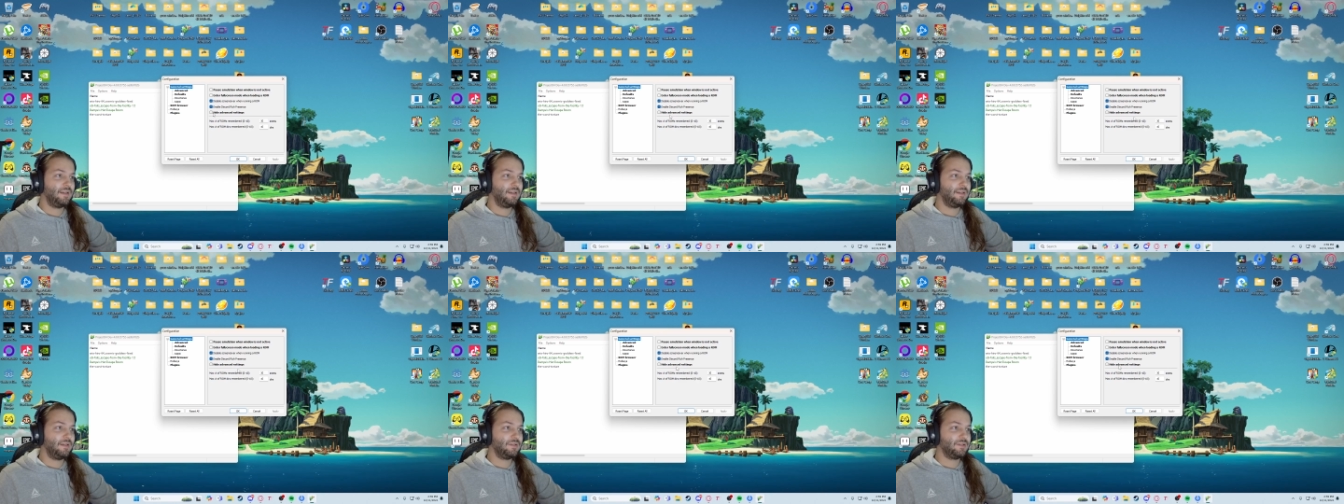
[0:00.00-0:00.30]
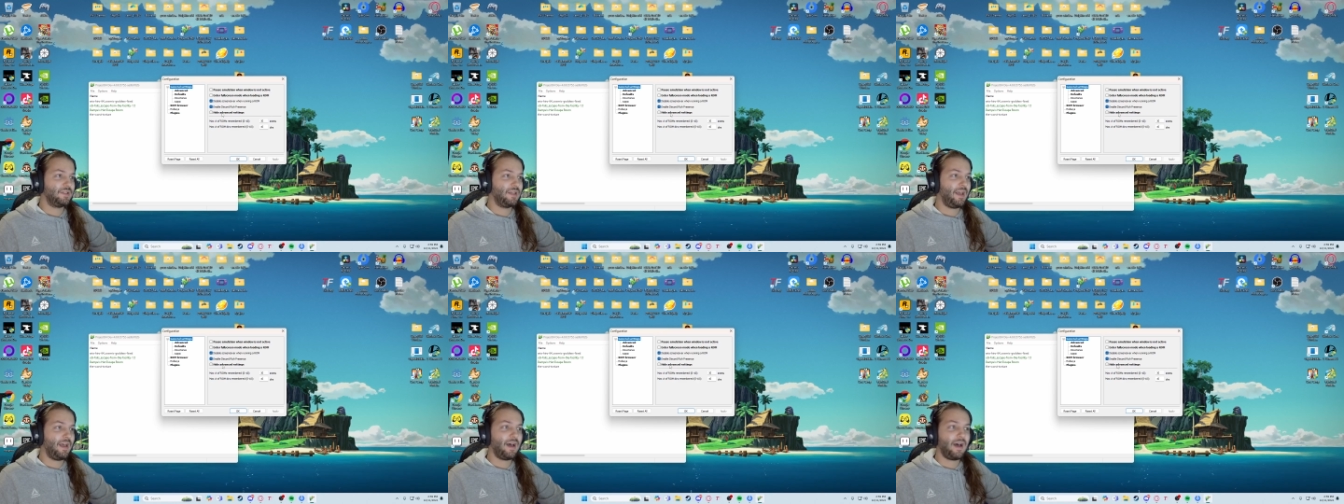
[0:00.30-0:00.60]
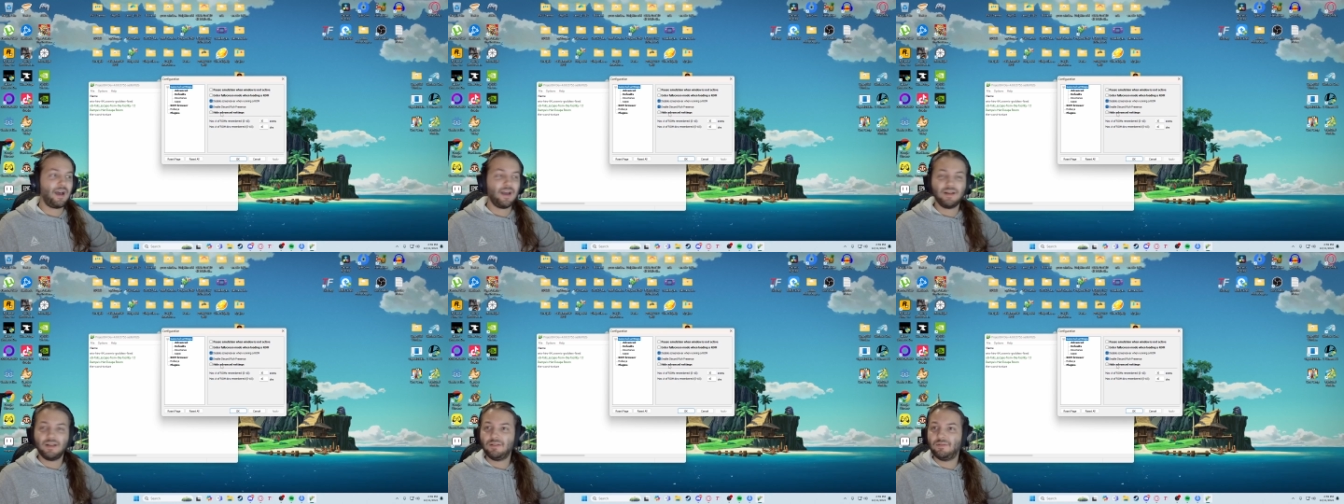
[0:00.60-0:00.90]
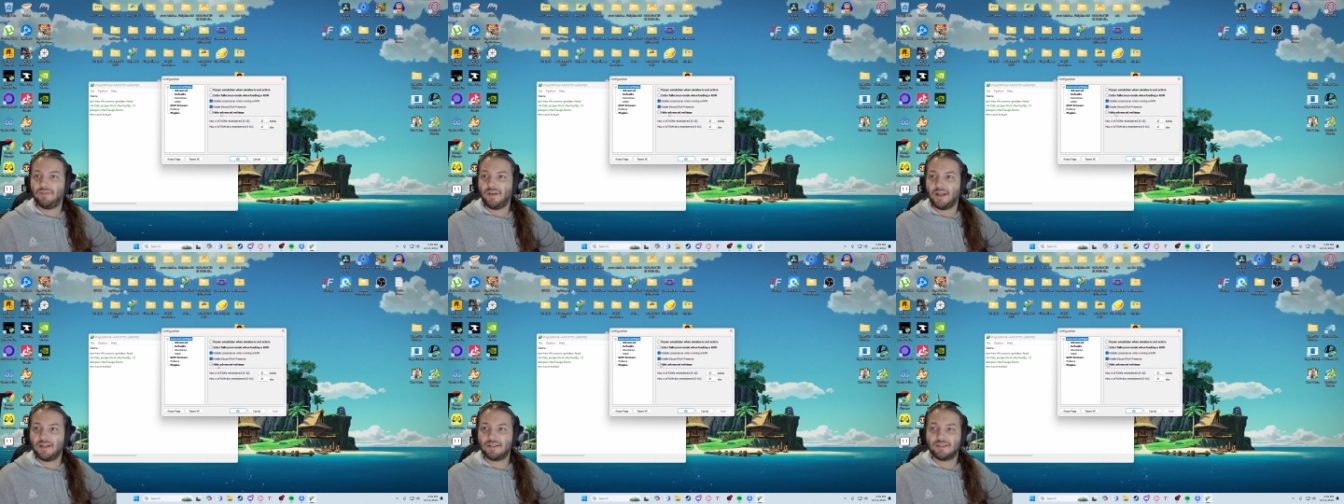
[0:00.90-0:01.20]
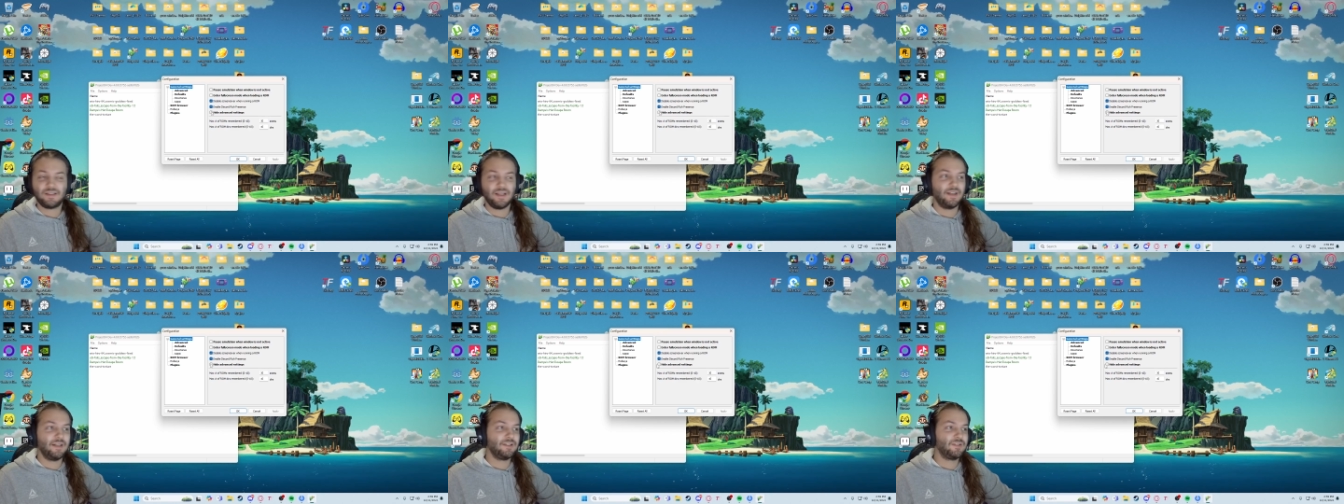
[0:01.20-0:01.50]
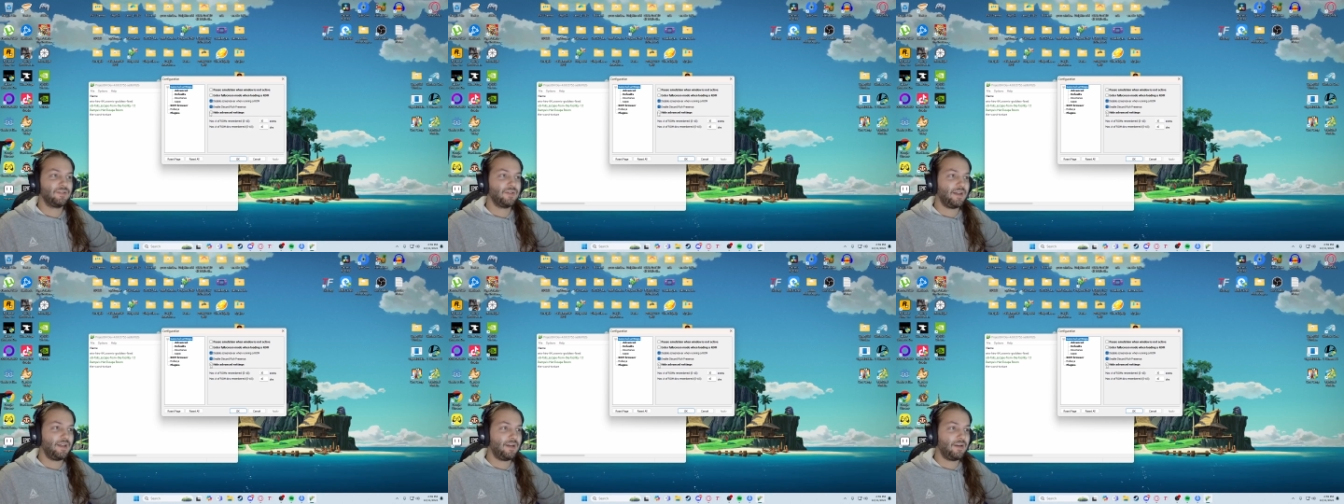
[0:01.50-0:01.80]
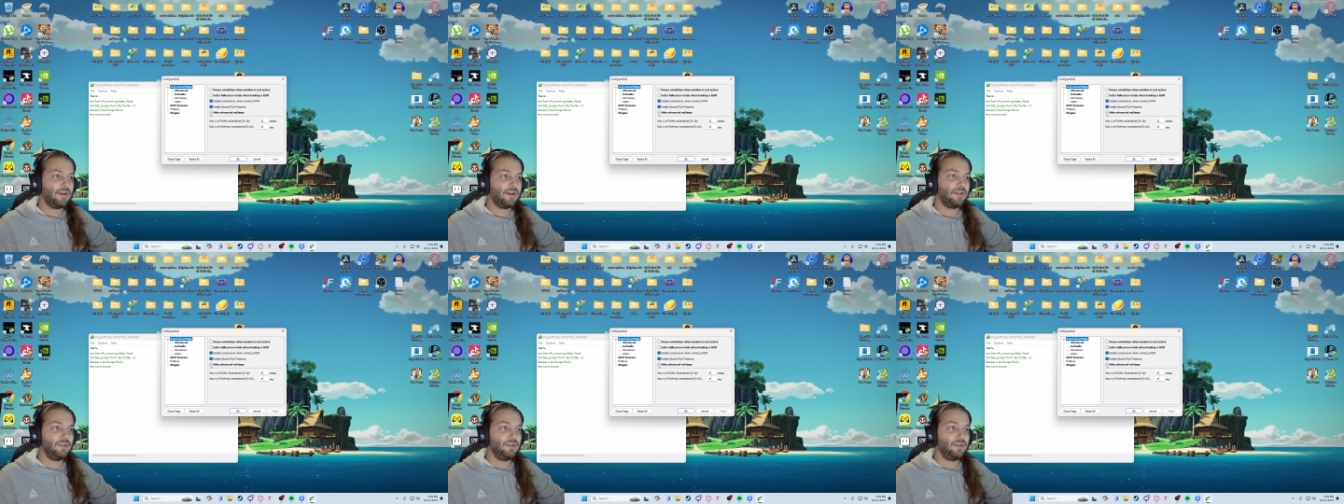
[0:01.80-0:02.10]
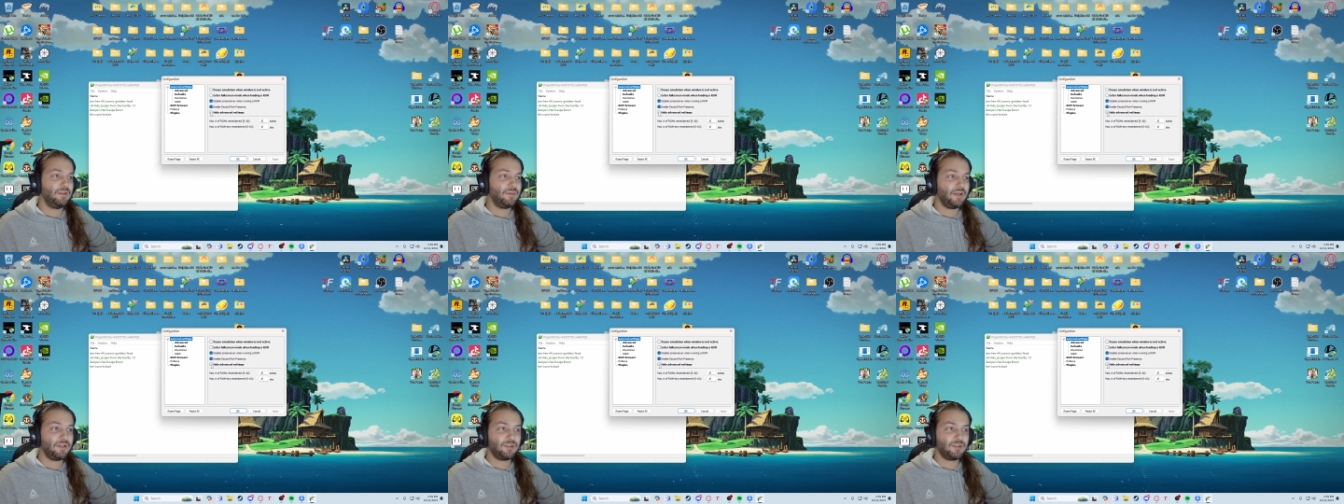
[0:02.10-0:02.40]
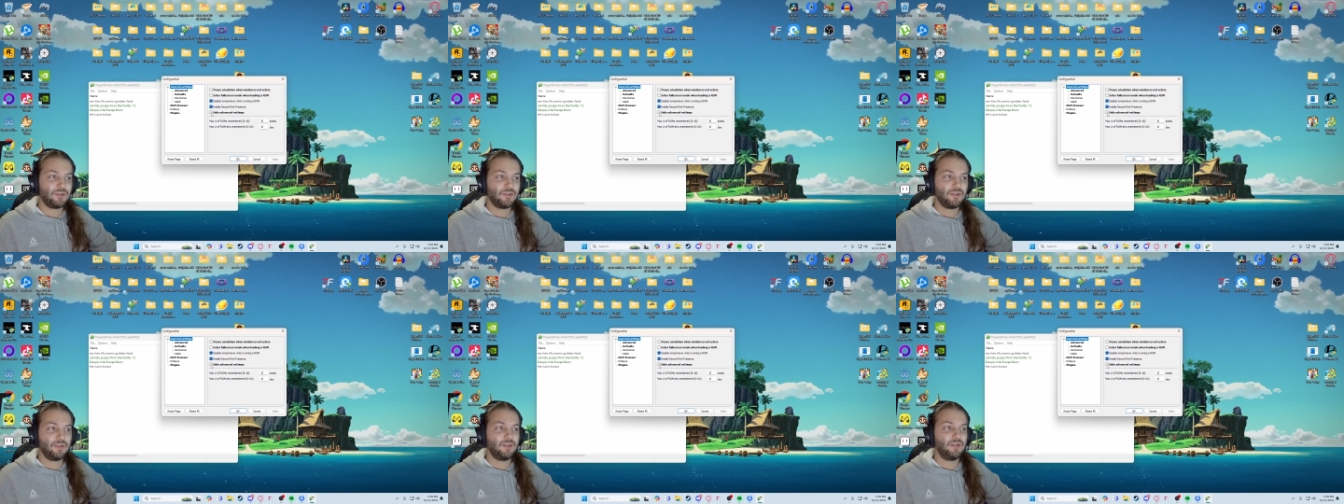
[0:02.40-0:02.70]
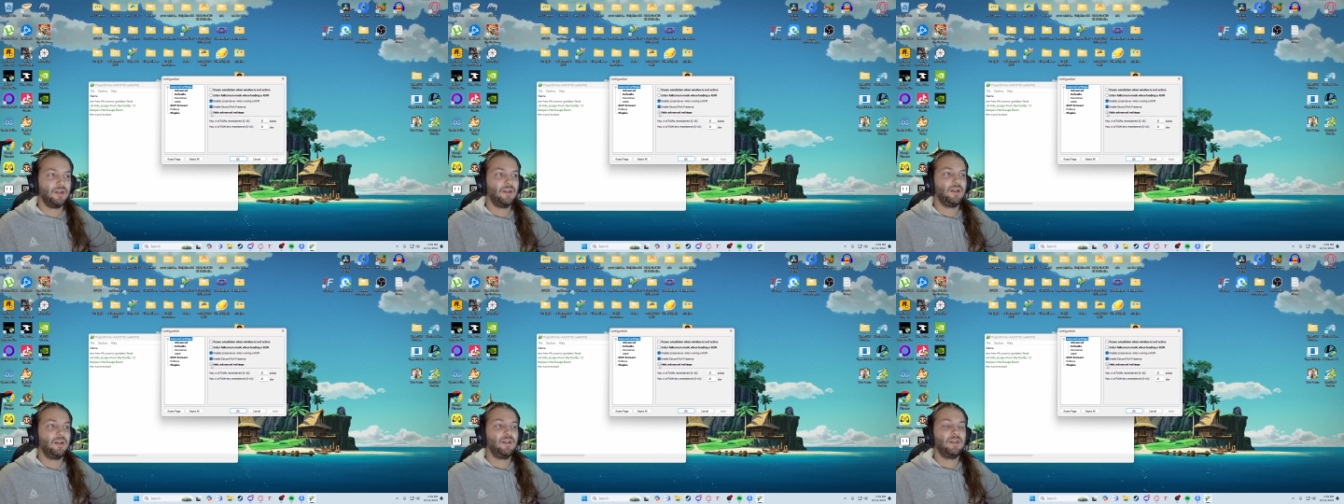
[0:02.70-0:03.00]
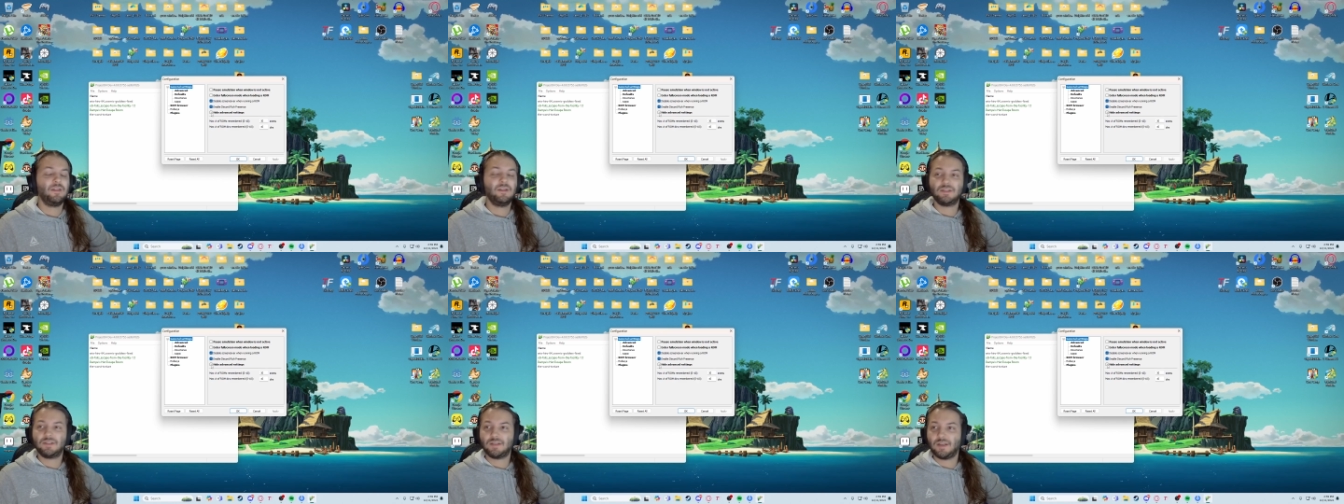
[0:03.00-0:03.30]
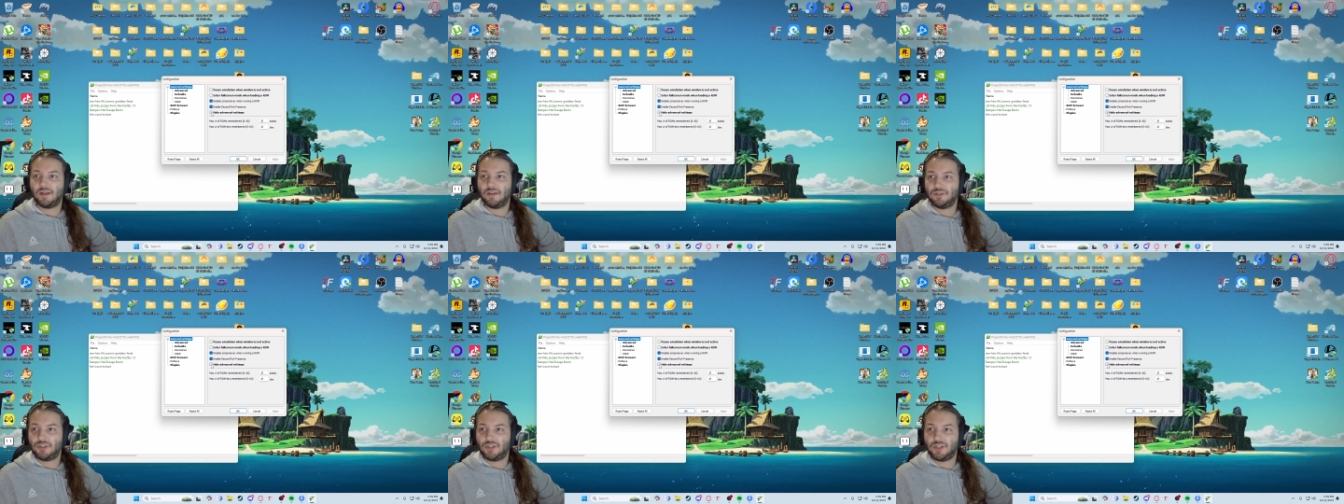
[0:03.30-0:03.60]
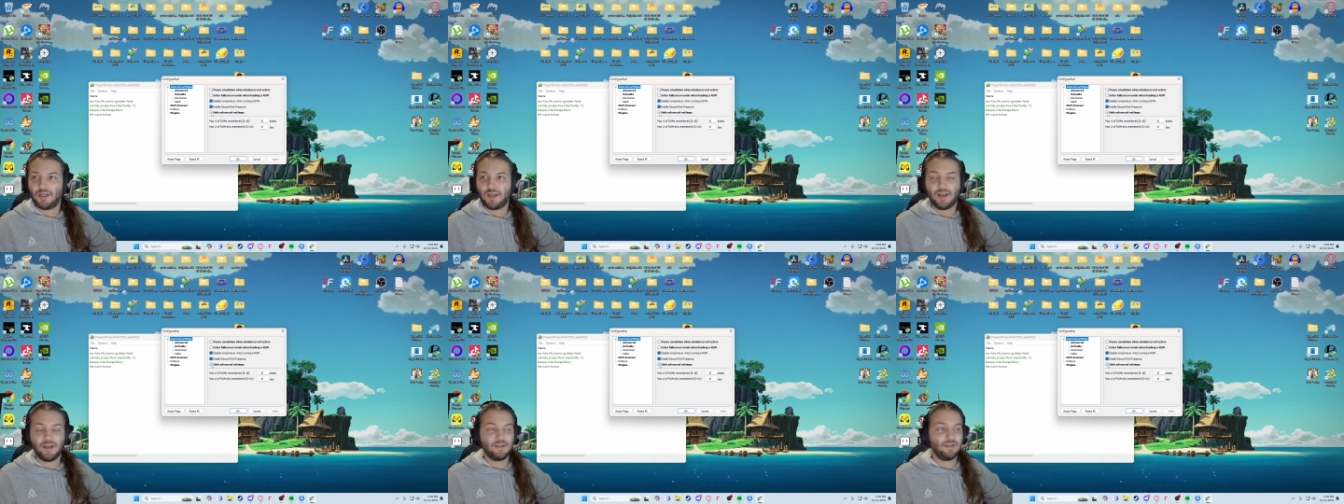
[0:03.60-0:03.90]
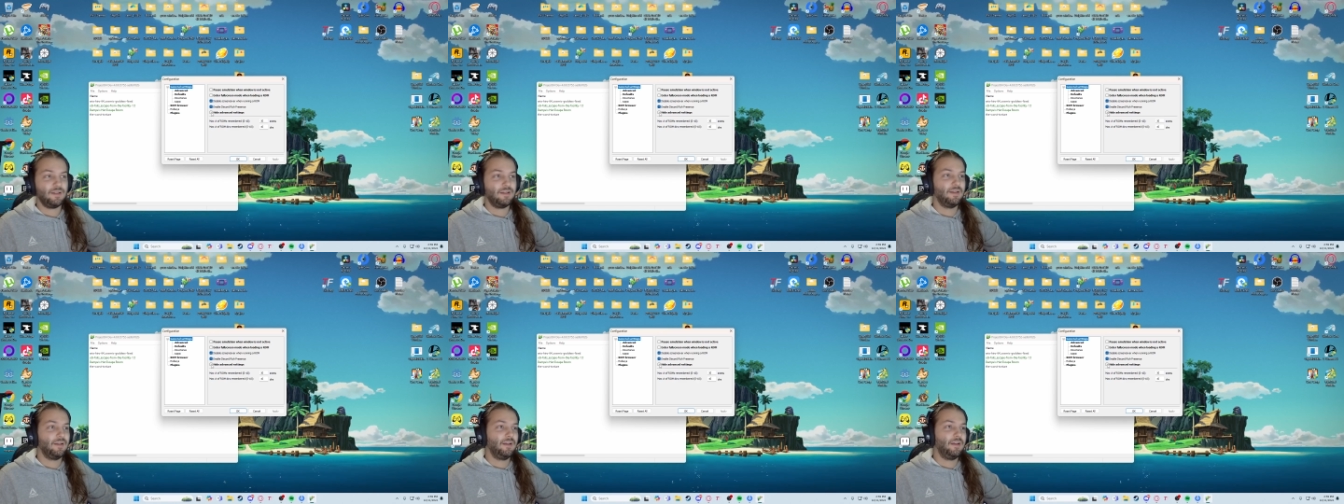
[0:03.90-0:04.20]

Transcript: There's hide advanced settings right here. You need to make sure this is unchecked.